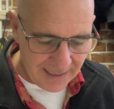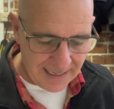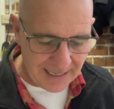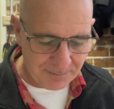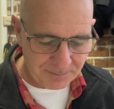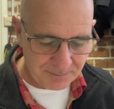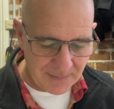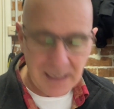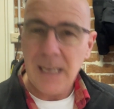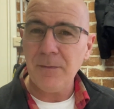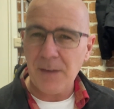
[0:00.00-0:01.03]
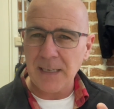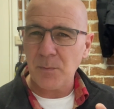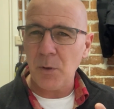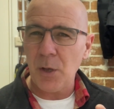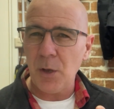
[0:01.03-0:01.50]
In fact,
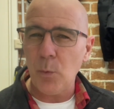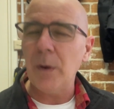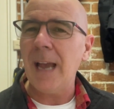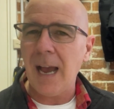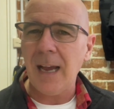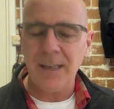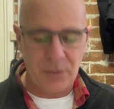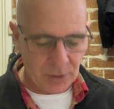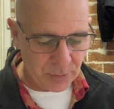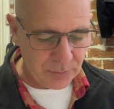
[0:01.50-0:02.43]
we are, though,